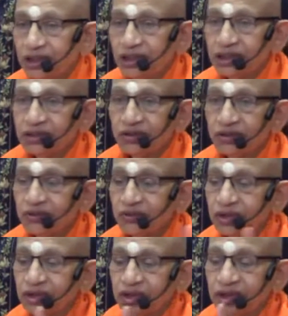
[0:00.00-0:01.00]
That is as
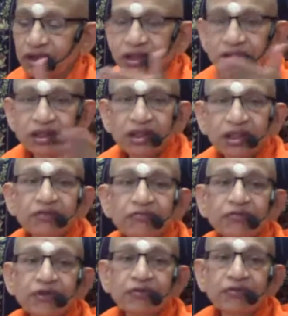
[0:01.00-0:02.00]
though the
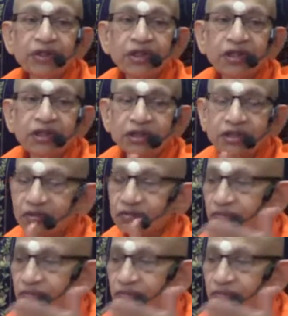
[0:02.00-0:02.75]
impermanent